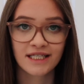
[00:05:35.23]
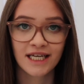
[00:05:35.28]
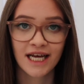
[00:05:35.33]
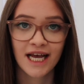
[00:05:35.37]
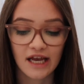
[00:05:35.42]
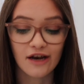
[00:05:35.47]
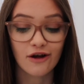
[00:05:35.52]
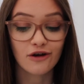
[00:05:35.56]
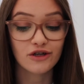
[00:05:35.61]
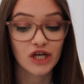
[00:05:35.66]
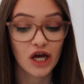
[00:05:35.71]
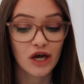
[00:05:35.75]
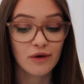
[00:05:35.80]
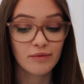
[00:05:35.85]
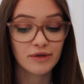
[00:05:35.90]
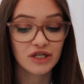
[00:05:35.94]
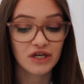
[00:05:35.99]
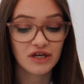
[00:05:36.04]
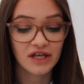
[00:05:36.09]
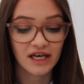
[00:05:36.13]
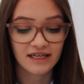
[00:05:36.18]
In October
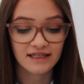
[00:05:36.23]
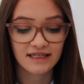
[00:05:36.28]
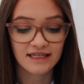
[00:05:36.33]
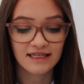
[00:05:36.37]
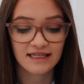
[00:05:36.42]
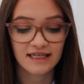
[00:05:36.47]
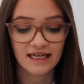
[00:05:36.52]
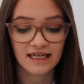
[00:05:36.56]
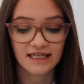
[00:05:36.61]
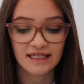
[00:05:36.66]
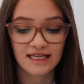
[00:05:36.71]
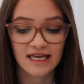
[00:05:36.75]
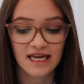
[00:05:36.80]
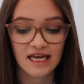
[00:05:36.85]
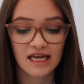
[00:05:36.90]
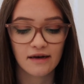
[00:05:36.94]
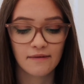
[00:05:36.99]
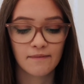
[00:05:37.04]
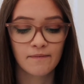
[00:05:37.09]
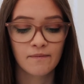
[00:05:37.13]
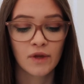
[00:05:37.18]

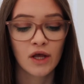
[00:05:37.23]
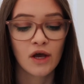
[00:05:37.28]
2016,